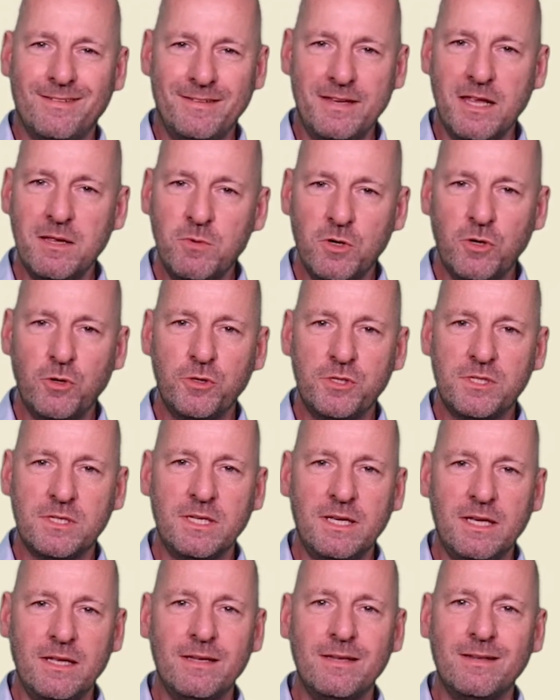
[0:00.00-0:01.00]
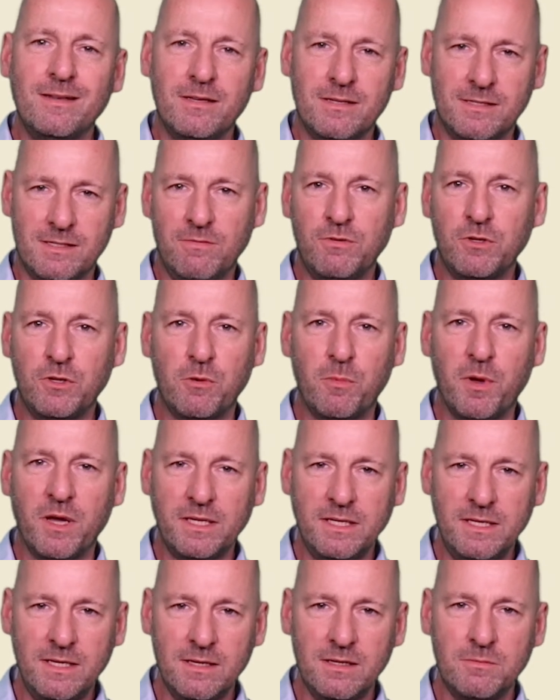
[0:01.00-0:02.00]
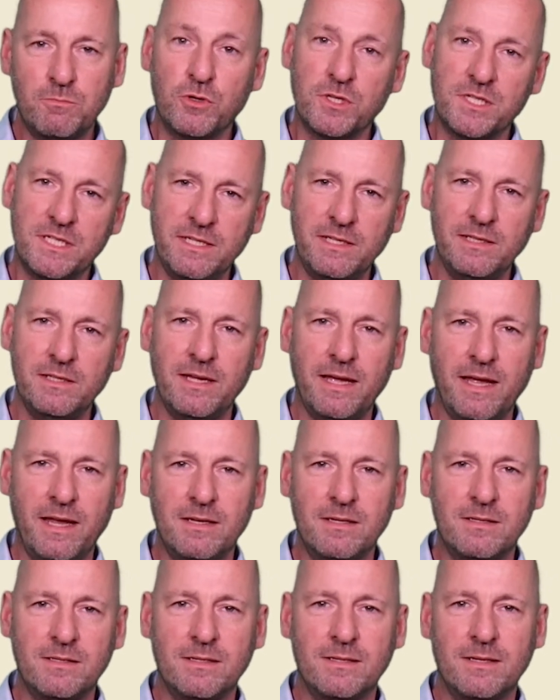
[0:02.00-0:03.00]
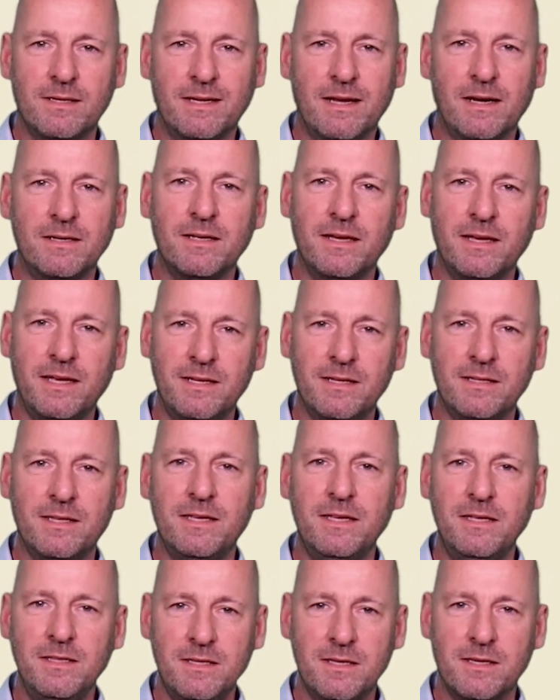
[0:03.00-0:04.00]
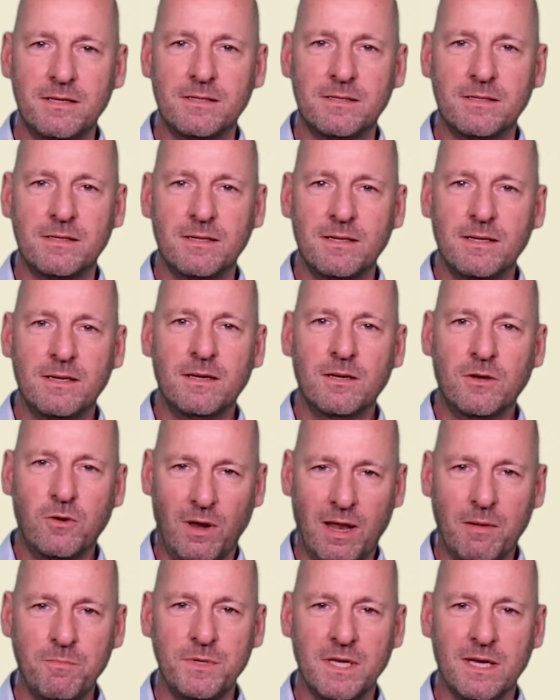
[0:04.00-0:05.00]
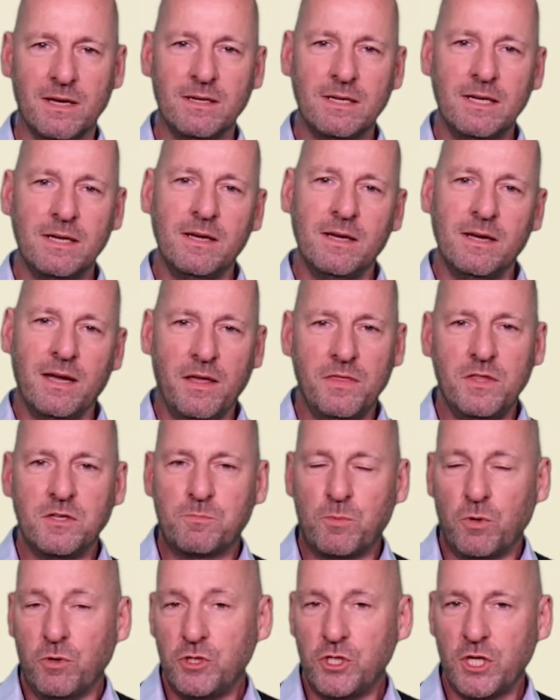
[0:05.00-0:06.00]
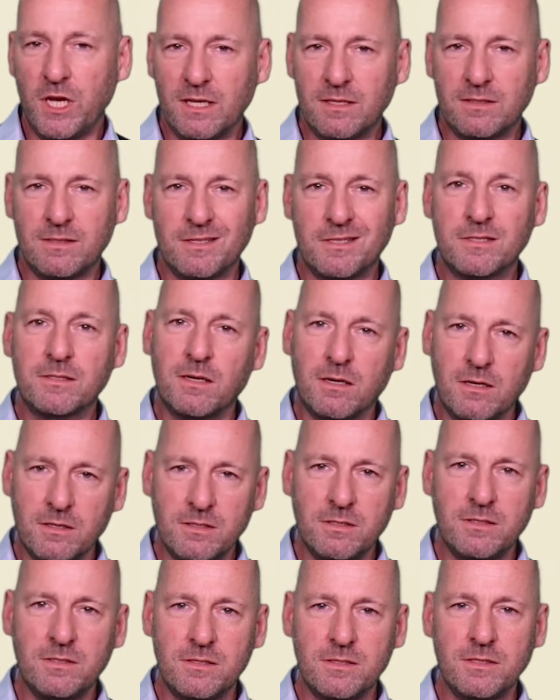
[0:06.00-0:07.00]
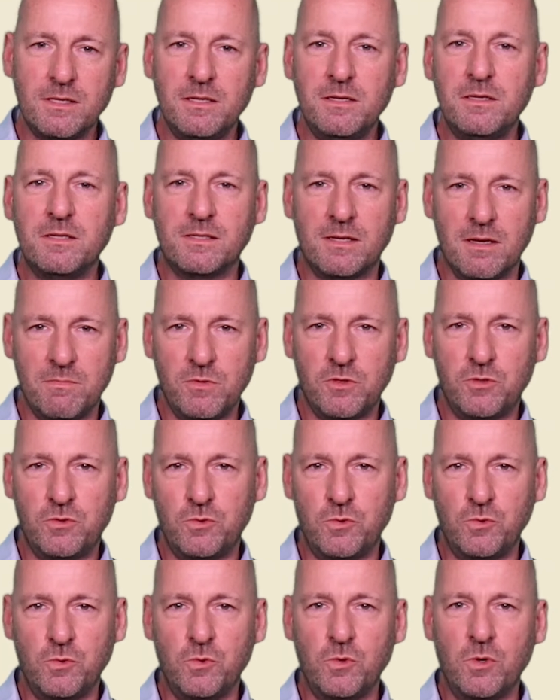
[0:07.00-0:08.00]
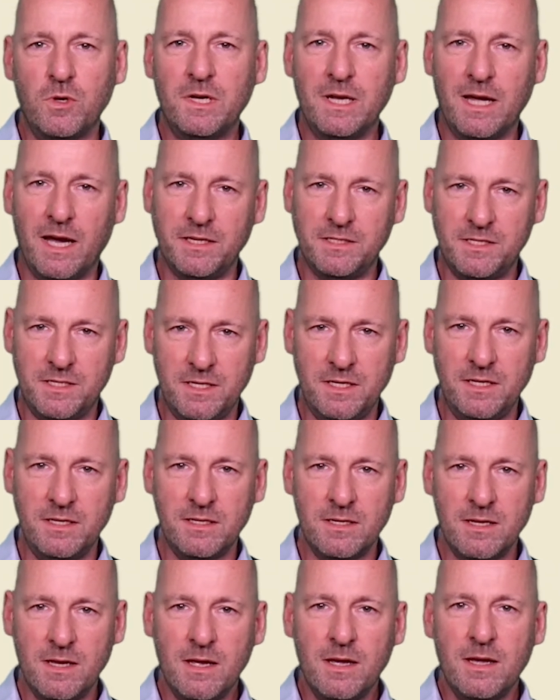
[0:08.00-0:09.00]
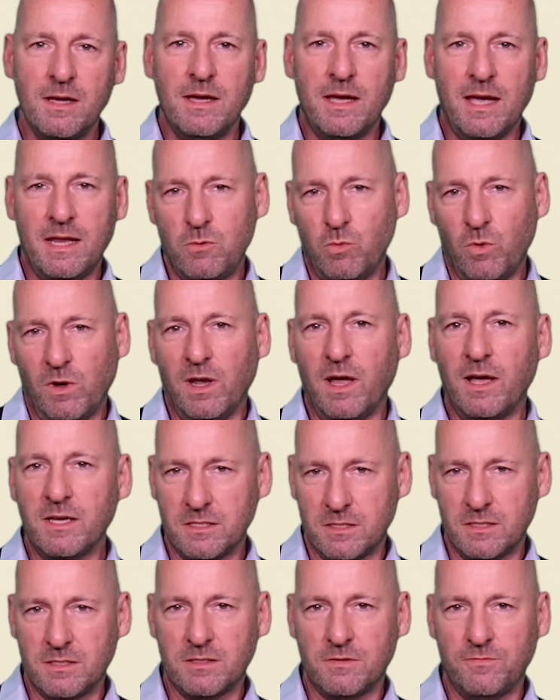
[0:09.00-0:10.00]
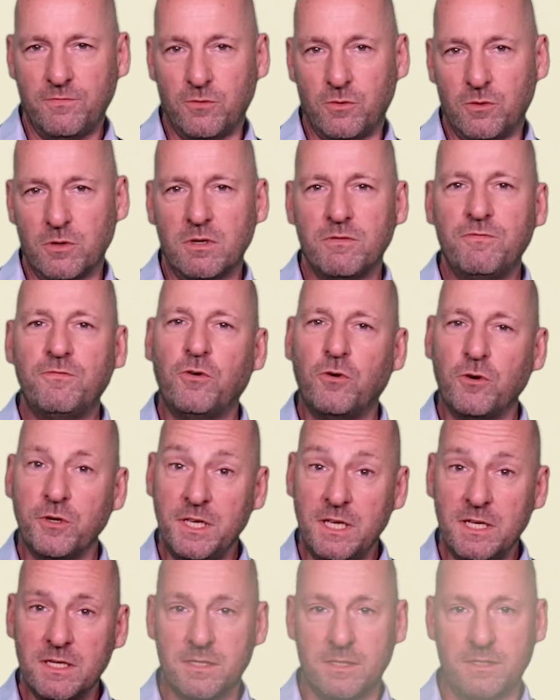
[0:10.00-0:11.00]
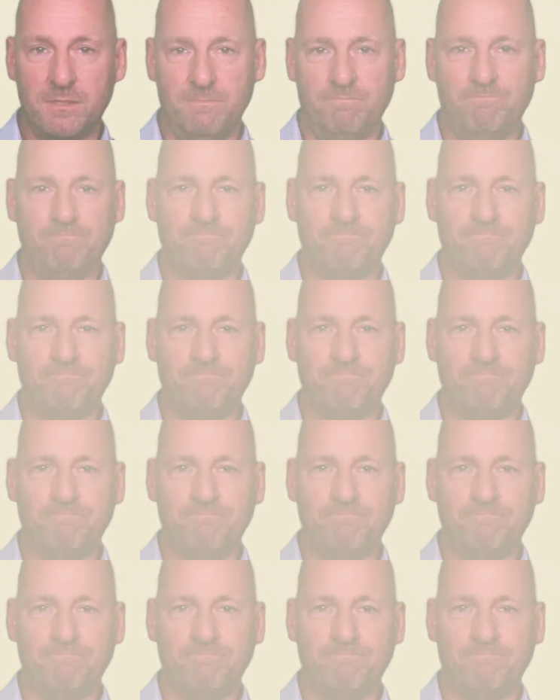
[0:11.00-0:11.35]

neighborhoods in Salvador da Bahia, Brazil, and Cartagena de Indias, Colombia. And this project started in December 2019 and will last for 4 years.